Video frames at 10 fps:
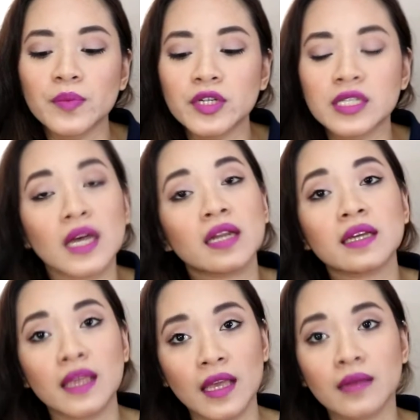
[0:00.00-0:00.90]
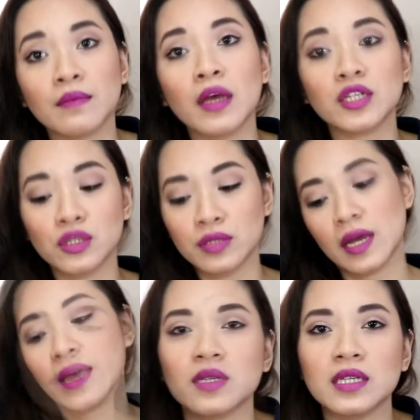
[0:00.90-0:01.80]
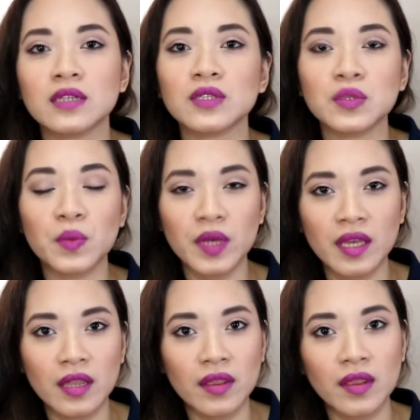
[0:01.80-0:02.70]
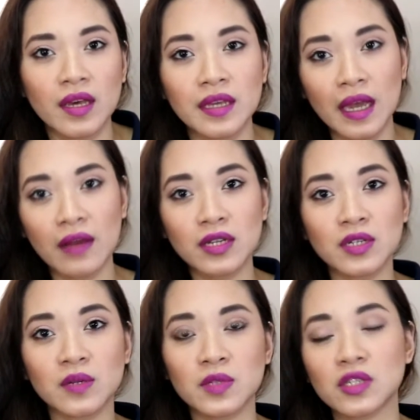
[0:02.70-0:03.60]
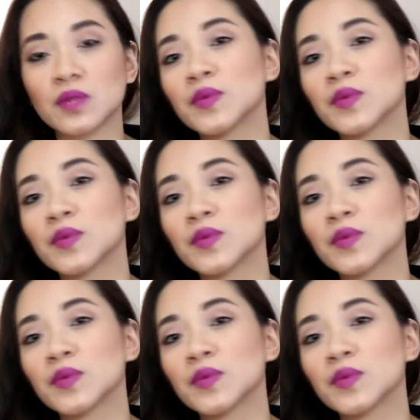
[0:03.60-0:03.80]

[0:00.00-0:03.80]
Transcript: Pirzada Came to Die. So it deals with a character, Mr.